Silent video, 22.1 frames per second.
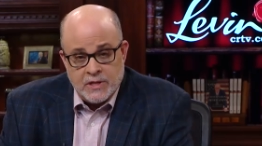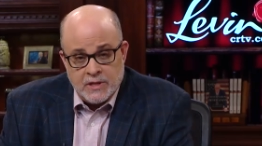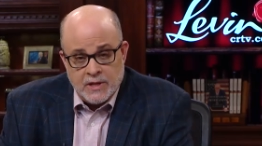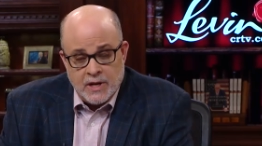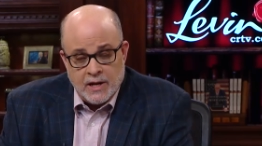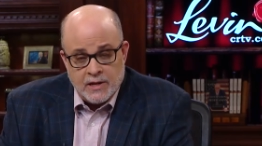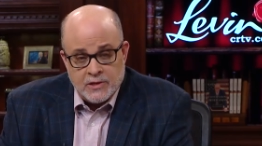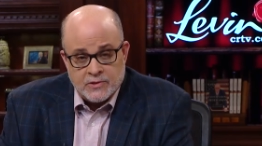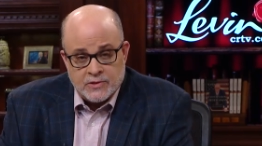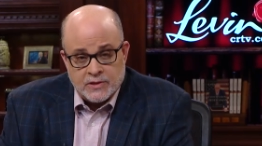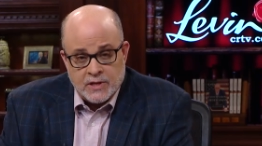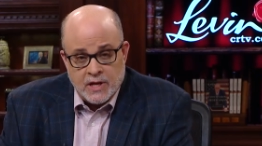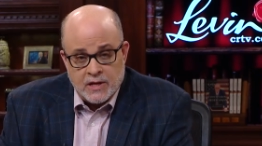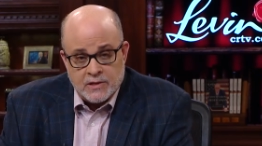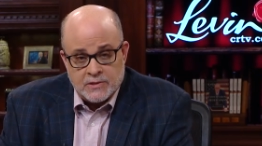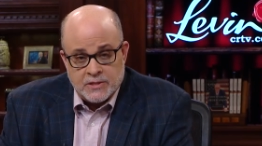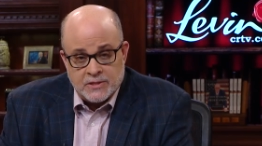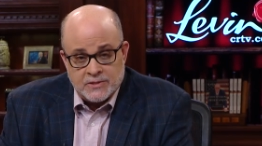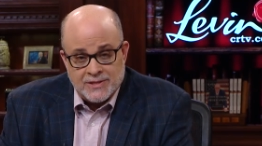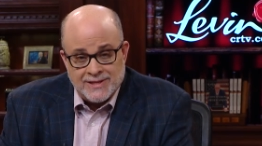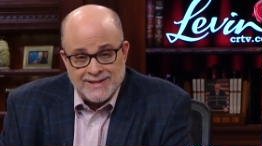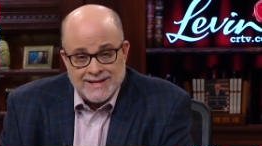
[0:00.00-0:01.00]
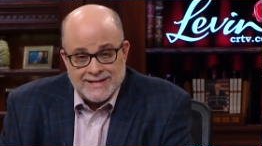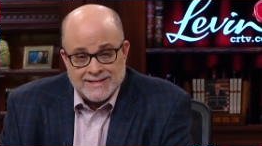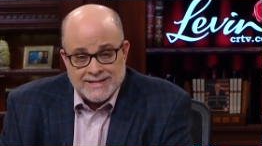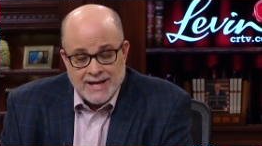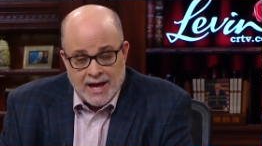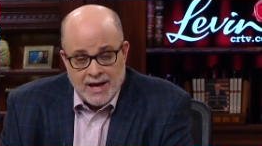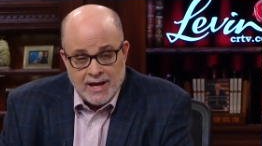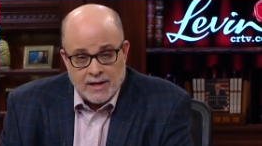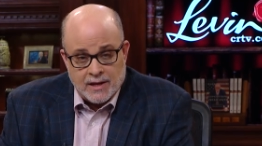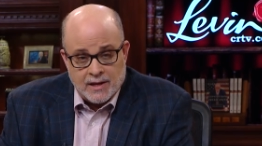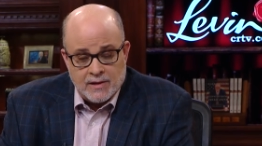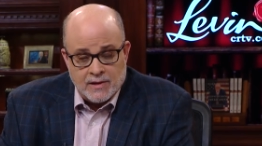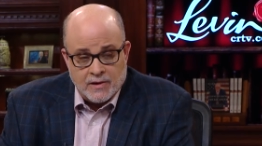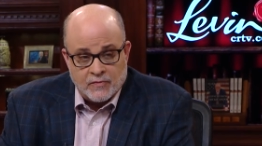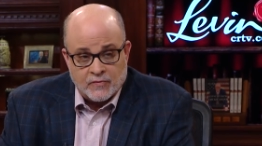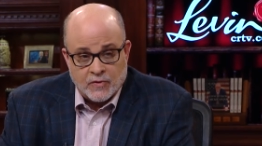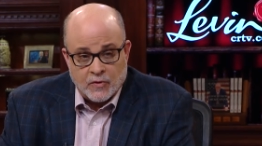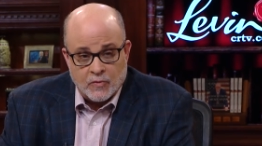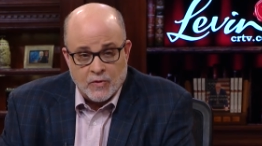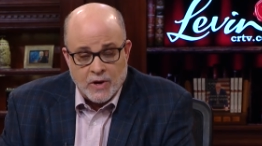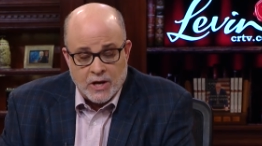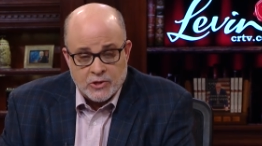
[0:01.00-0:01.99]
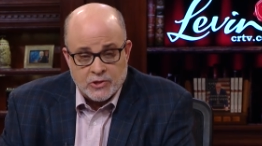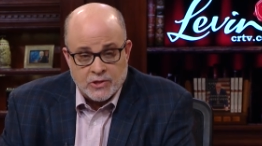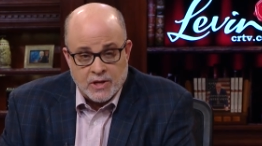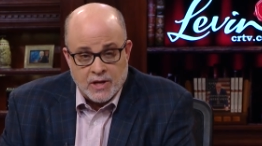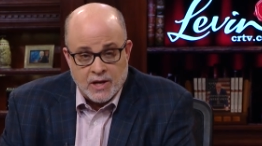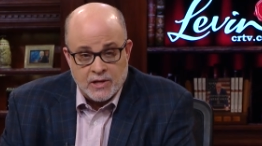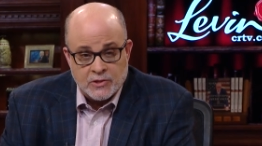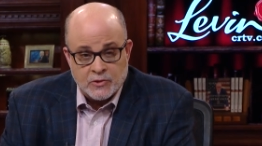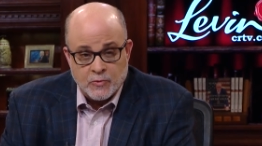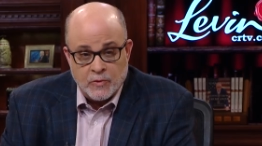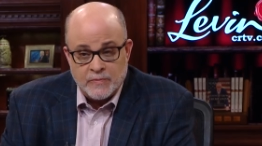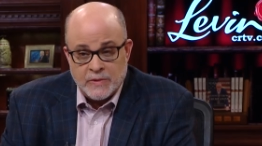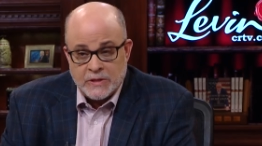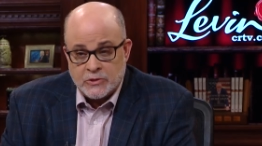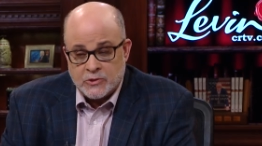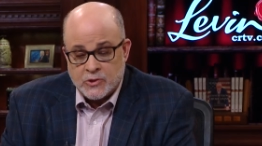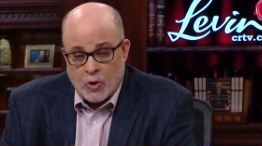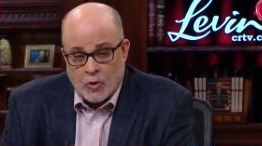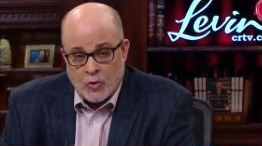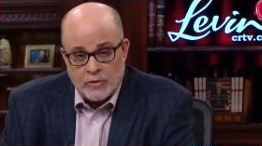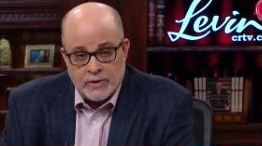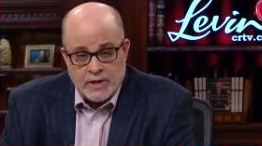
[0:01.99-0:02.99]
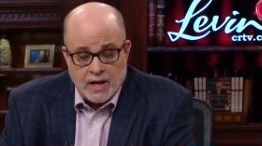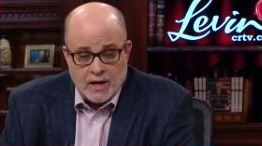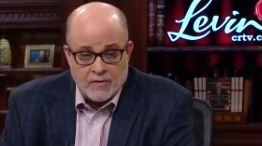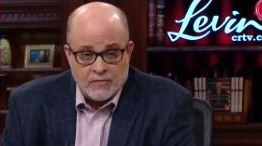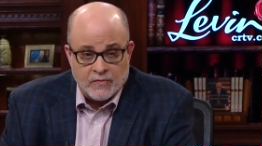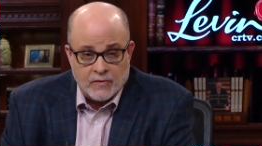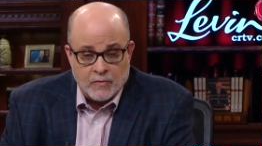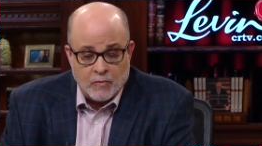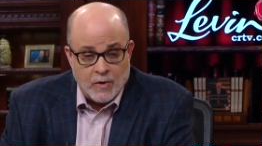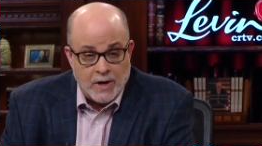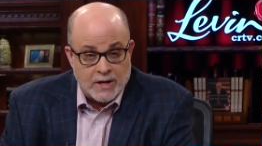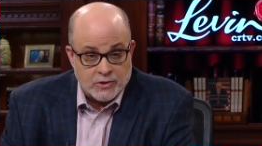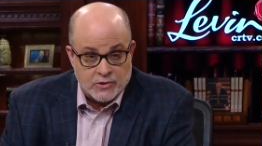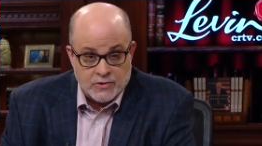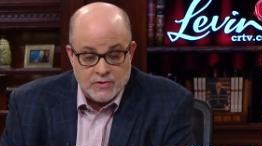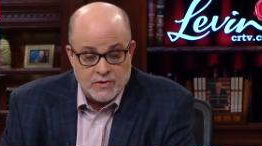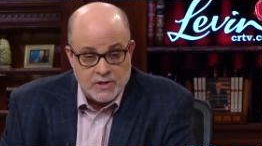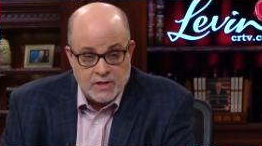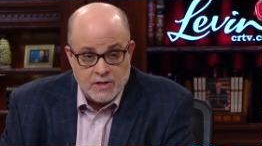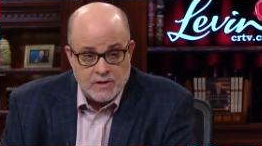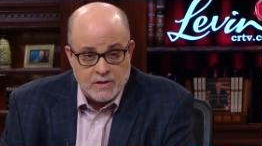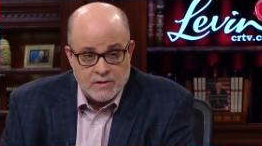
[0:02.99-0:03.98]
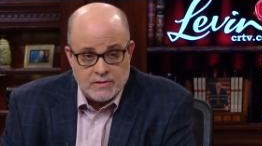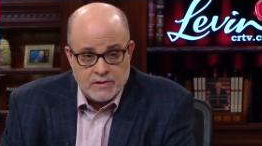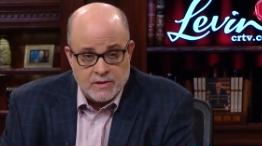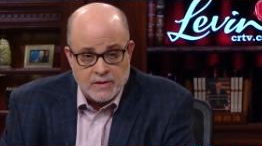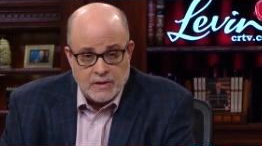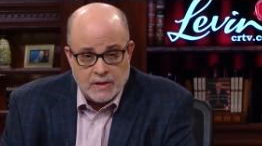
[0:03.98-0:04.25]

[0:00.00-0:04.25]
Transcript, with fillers: of the United States is in the tank for Russia, as we've been told now for what, two years?